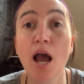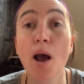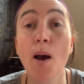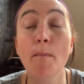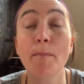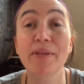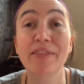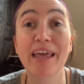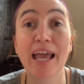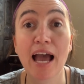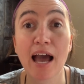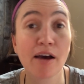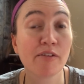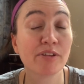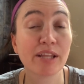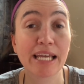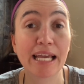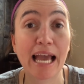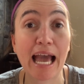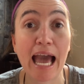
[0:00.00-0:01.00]
but they have
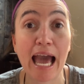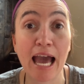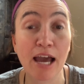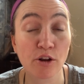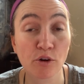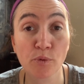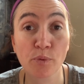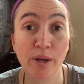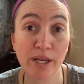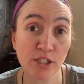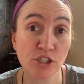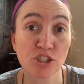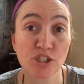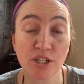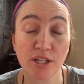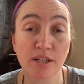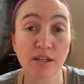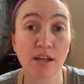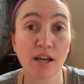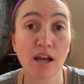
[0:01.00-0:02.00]
like
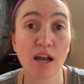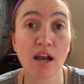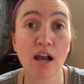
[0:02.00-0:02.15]
adoration